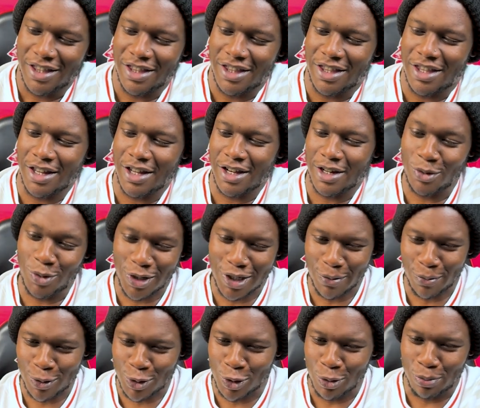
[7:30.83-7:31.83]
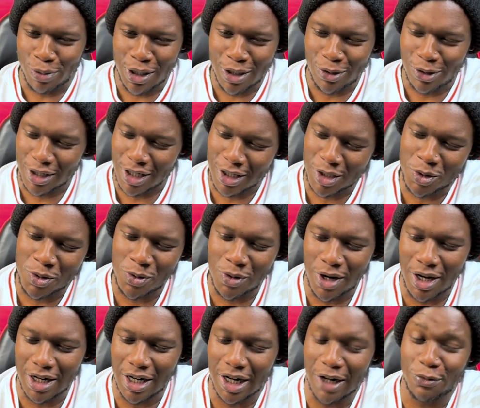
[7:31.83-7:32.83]
Then we're supposed to build on that
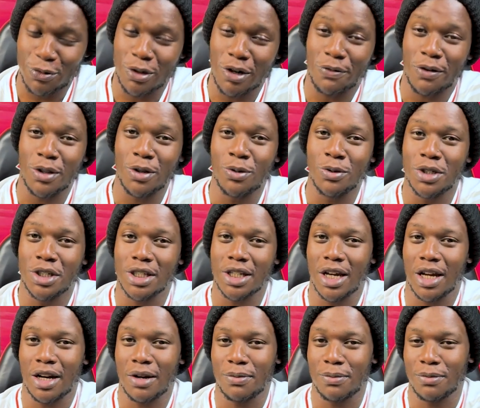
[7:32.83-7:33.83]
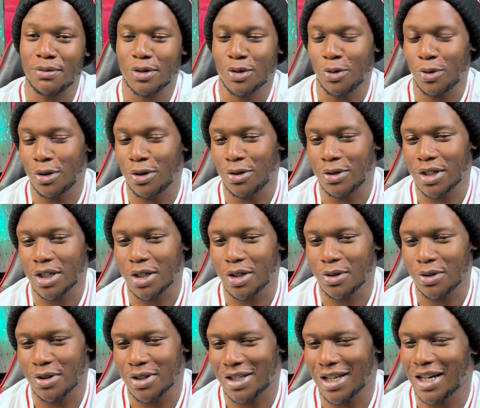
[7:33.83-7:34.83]
2-1. Alafu tunafanya ujinga na squad
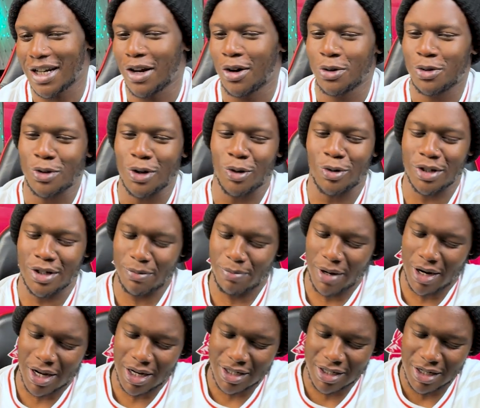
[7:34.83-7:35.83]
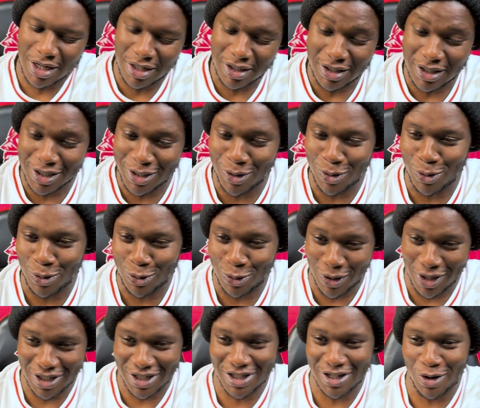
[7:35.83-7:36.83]
rotation. So now tunarudi back at 0.
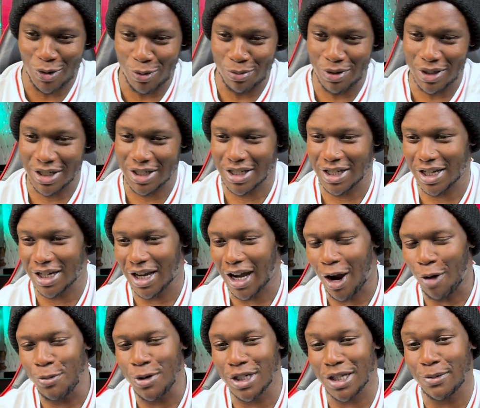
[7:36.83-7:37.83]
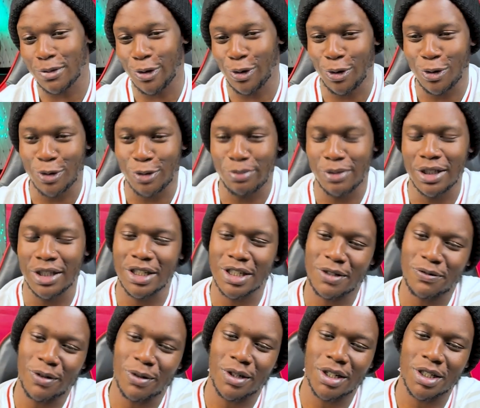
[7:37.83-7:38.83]
Tunaanza tena kubuild tena. How many times are you going to build this
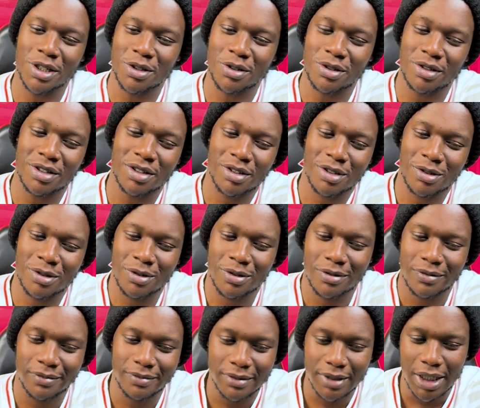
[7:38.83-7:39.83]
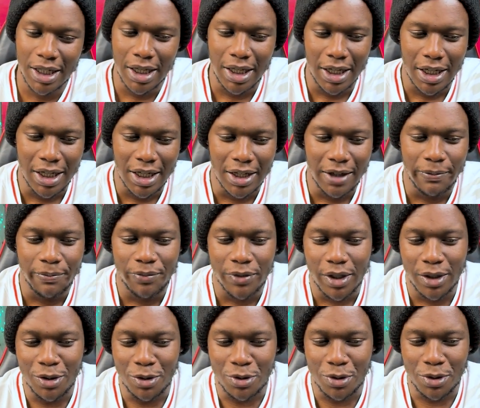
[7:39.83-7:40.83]
foundation? So
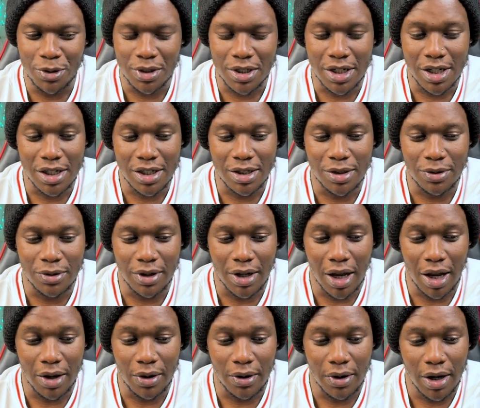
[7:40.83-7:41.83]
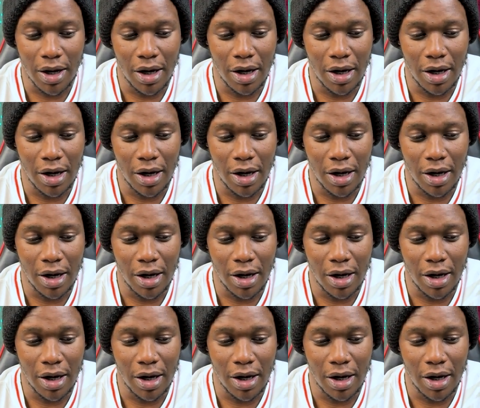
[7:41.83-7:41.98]
hiyo tu ndio stress niko nayo.